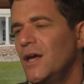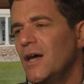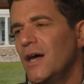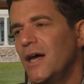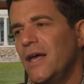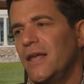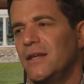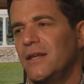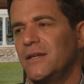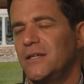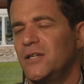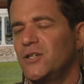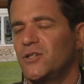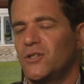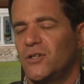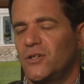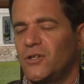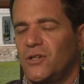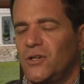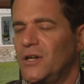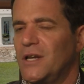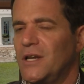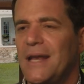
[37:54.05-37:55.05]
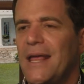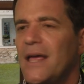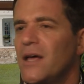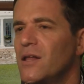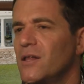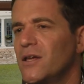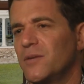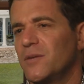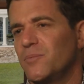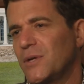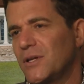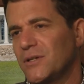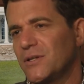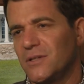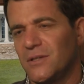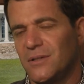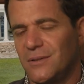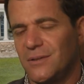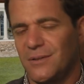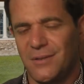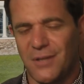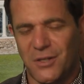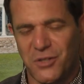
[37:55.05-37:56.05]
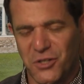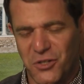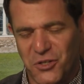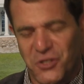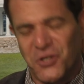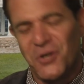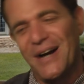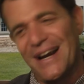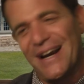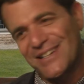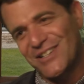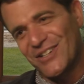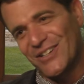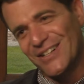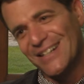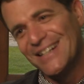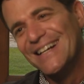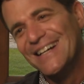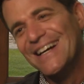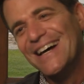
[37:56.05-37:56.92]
And he's just gonna nail it because he's such a good director.